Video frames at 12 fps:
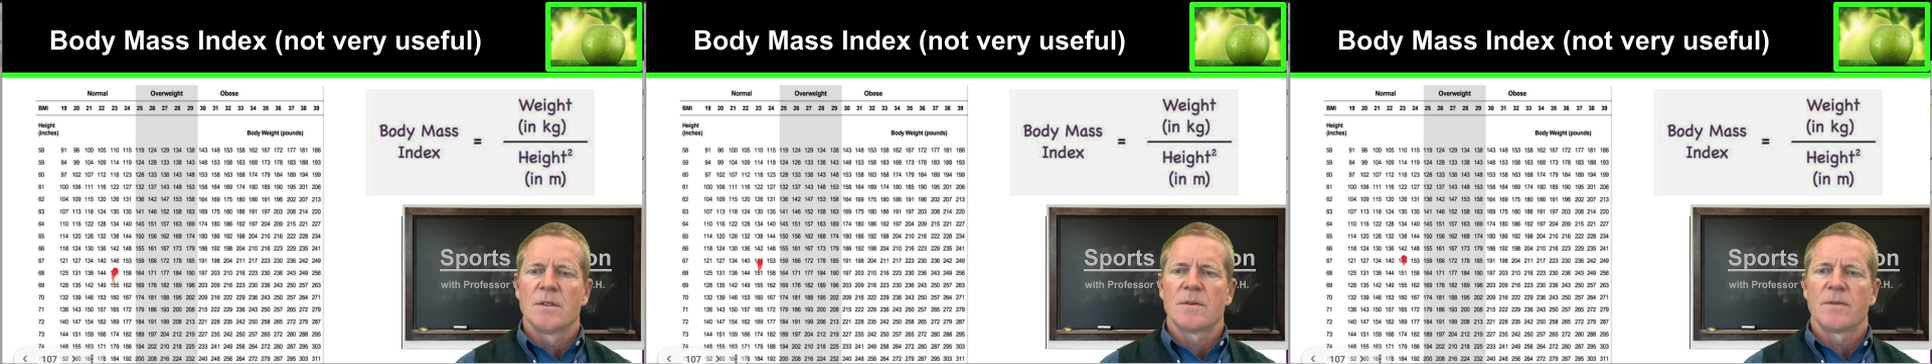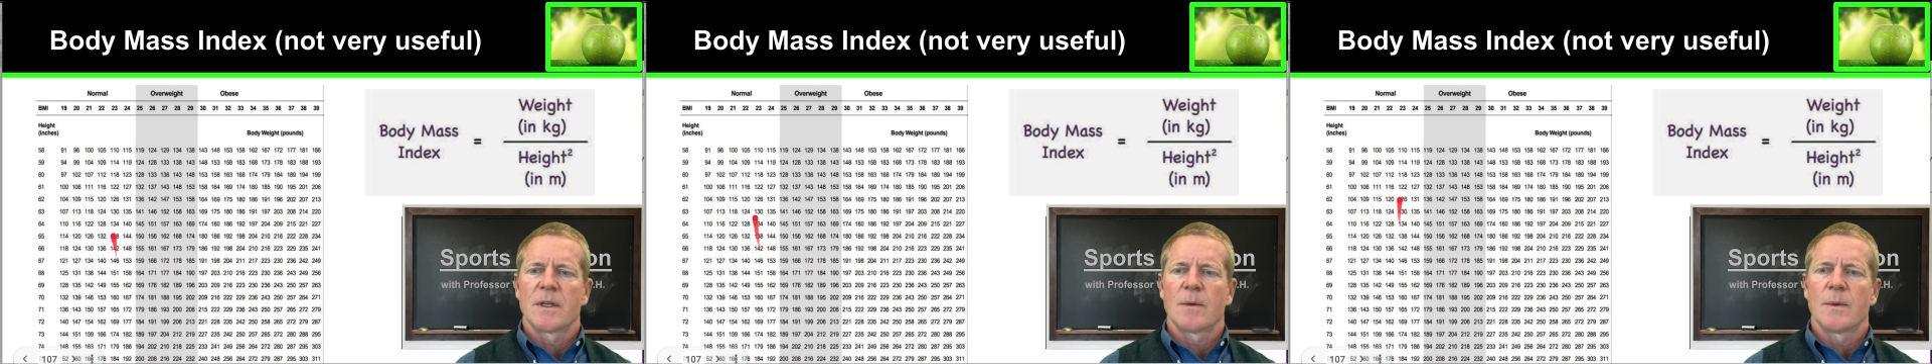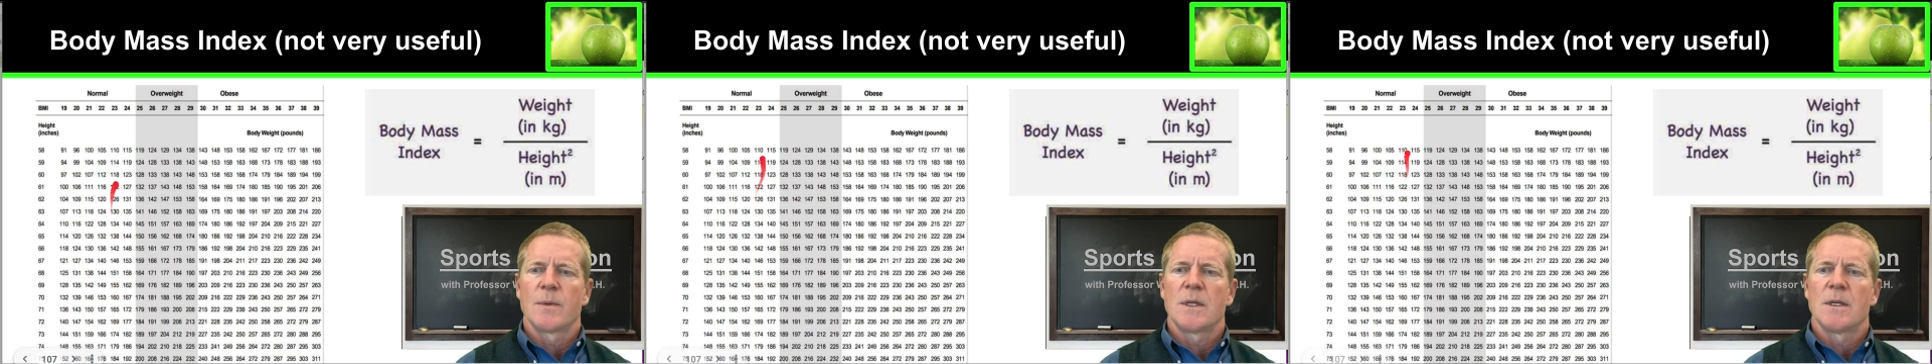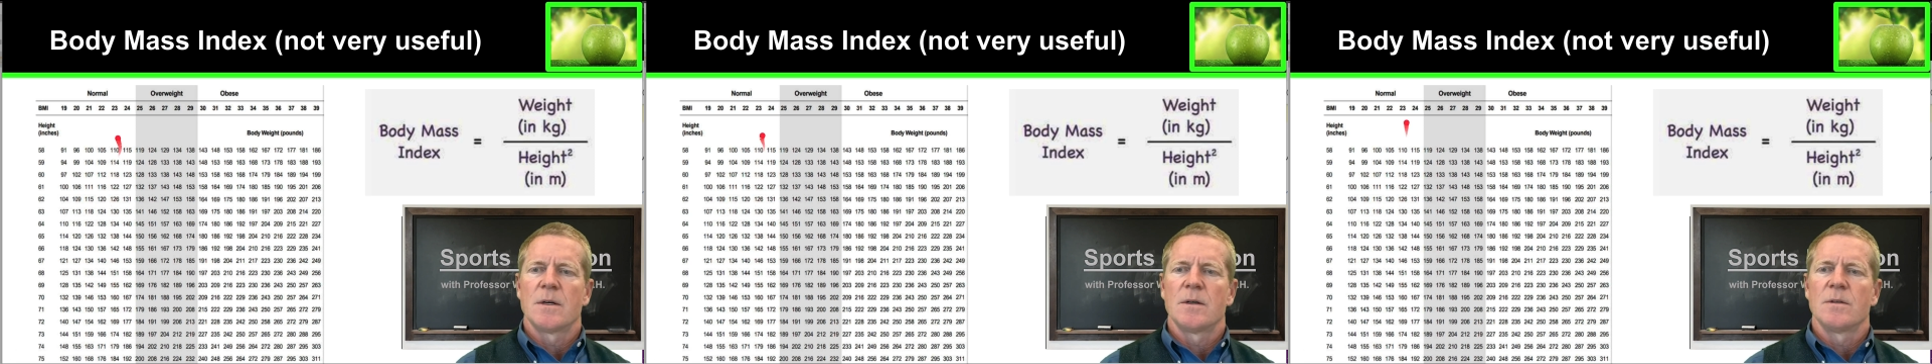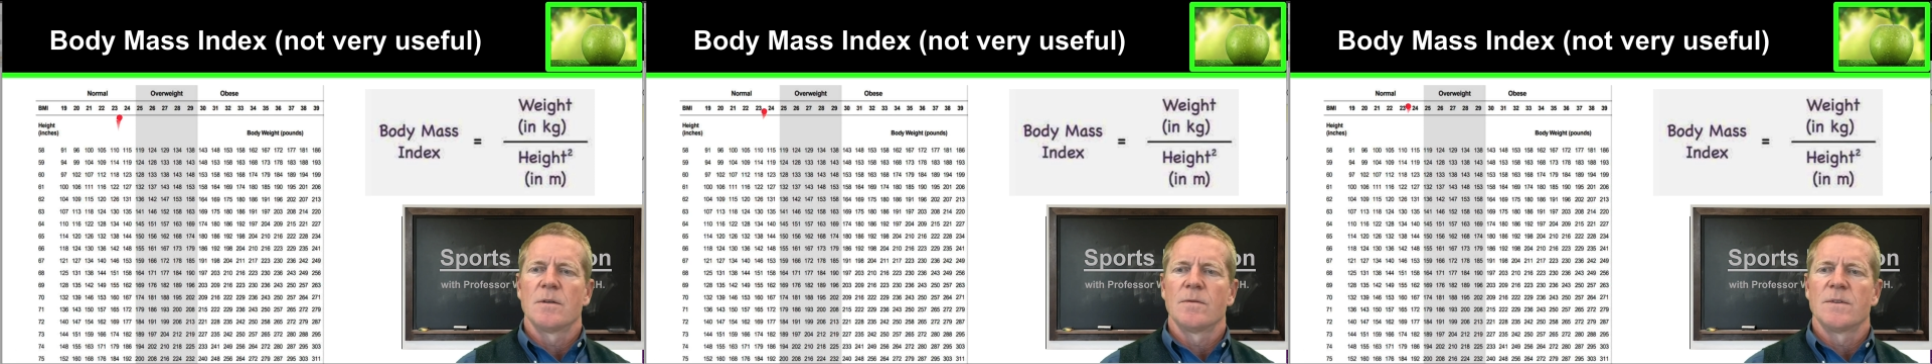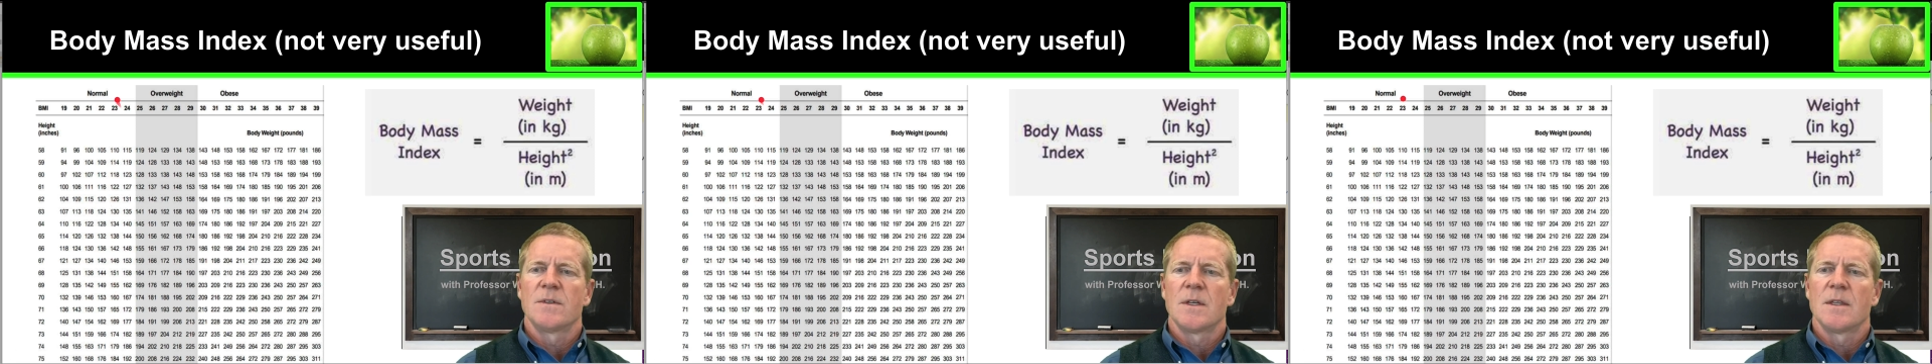So if I come up here, you
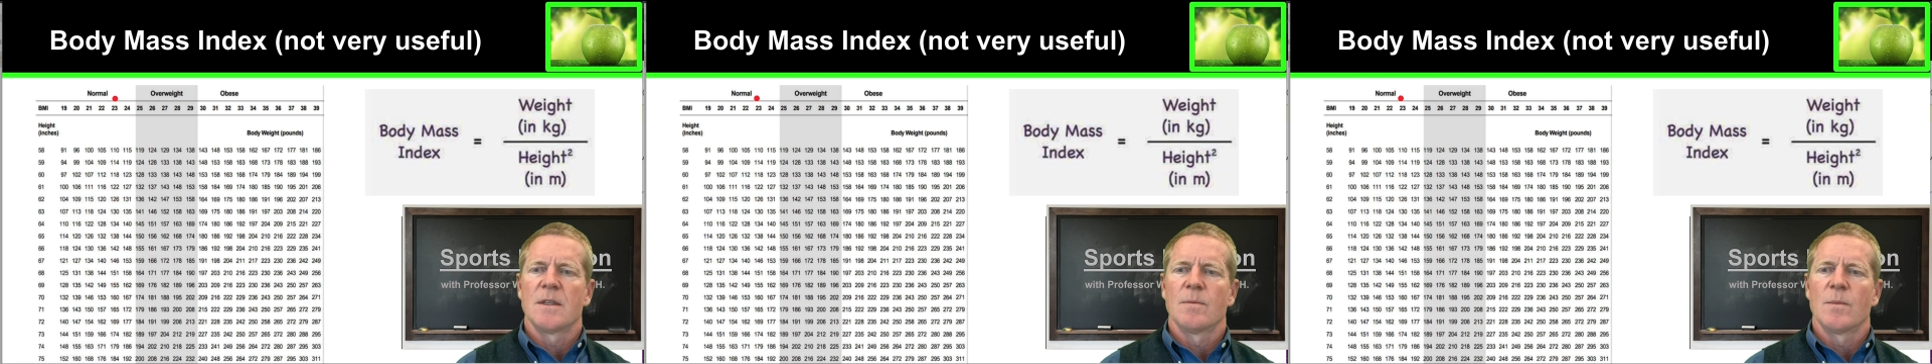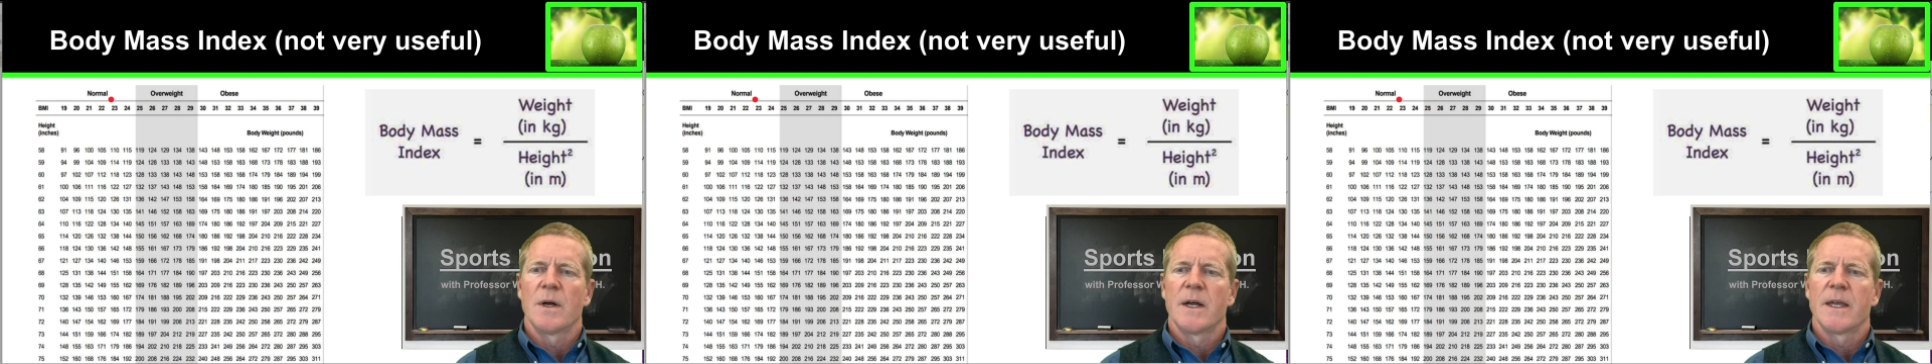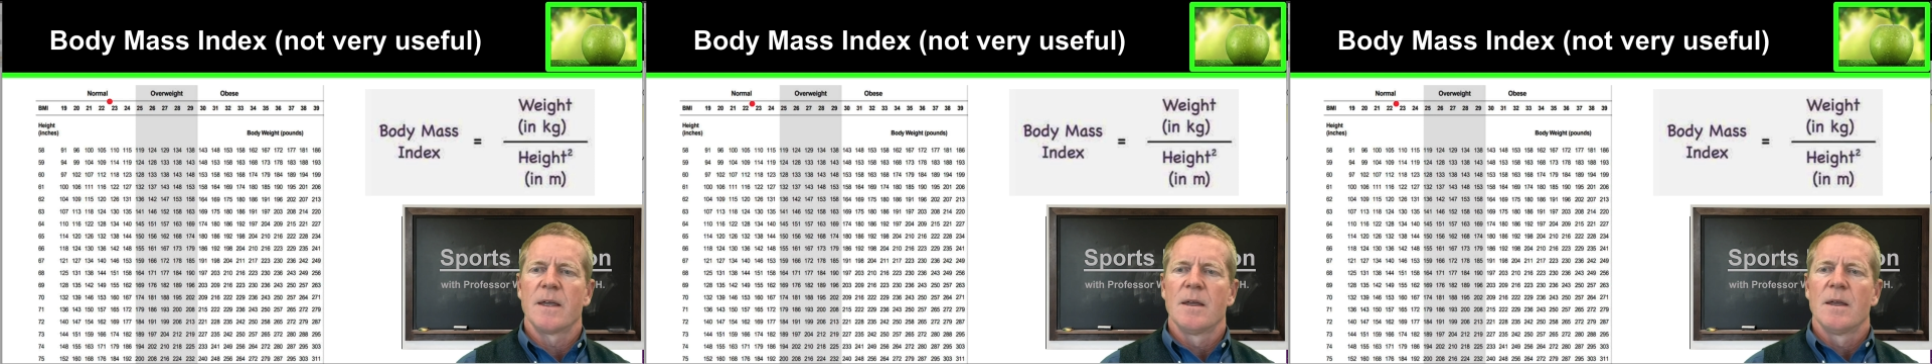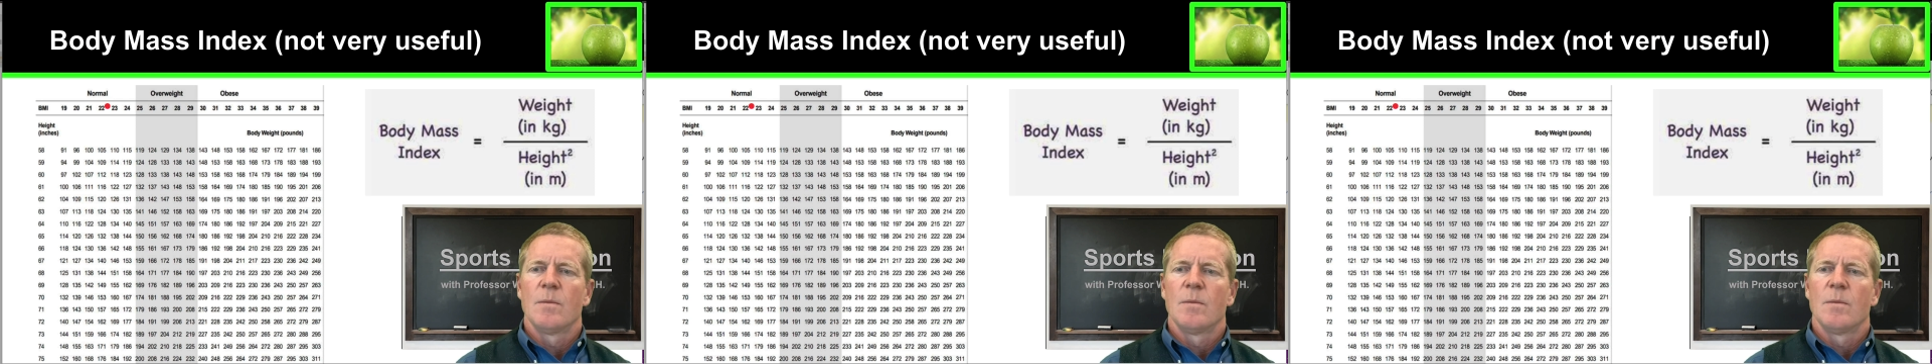can see that my